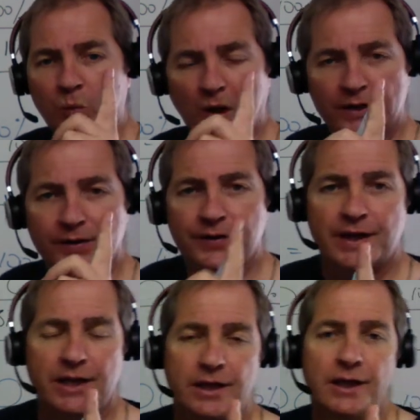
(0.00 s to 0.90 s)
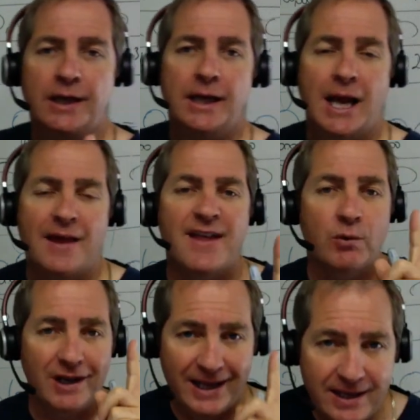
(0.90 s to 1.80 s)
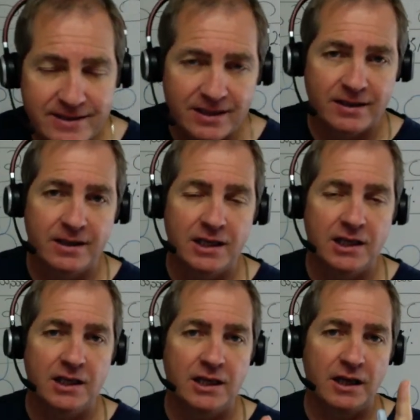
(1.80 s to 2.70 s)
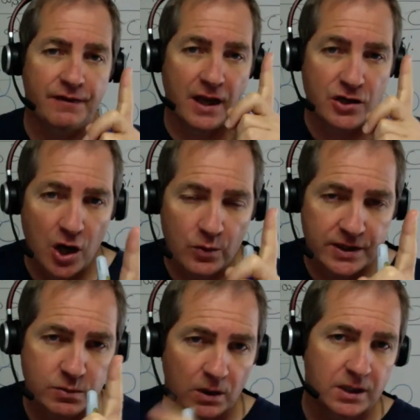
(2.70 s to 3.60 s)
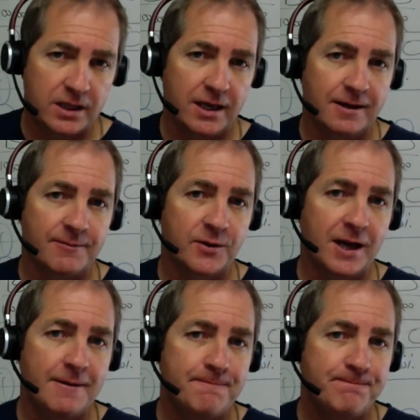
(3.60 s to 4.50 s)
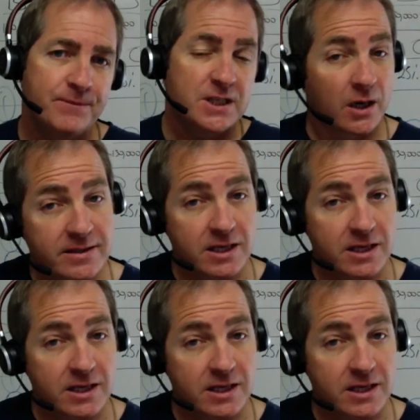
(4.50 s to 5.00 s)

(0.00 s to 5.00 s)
one thing, and they will hit it if they know this one thing. Okay? It's not a